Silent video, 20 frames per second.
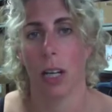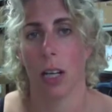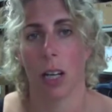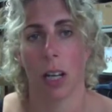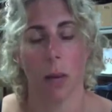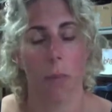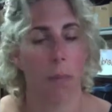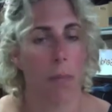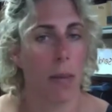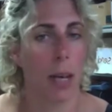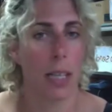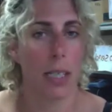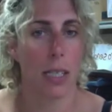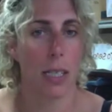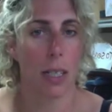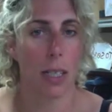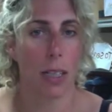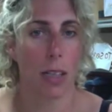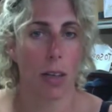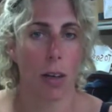like
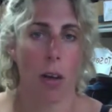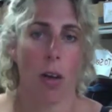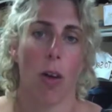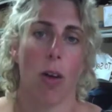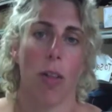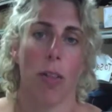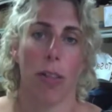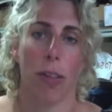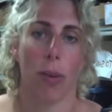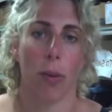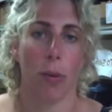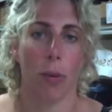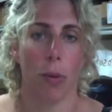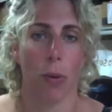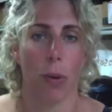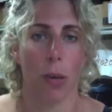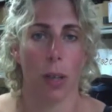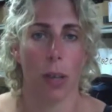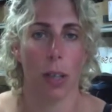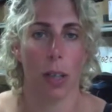muslin cloth
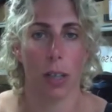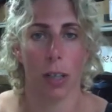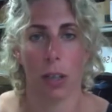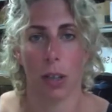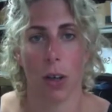or